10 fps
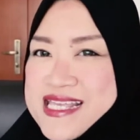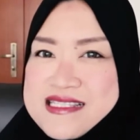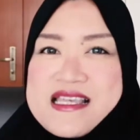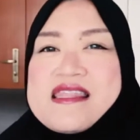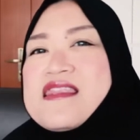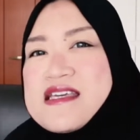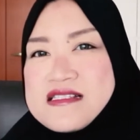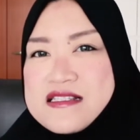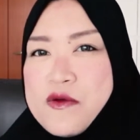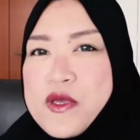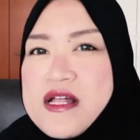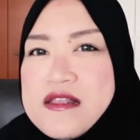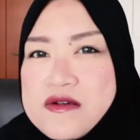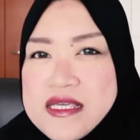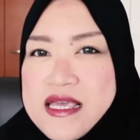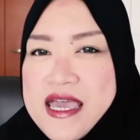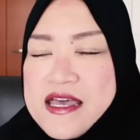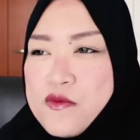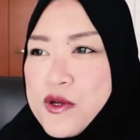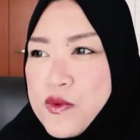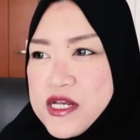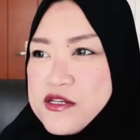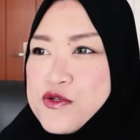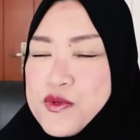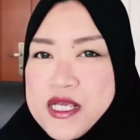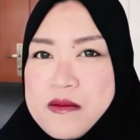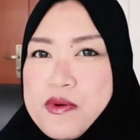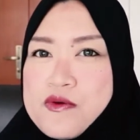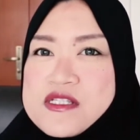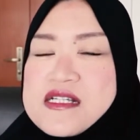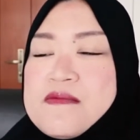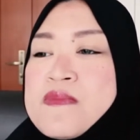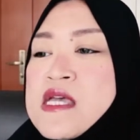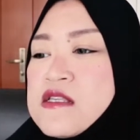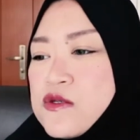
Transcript: aesthetics that we are looking at when we are doing a poster.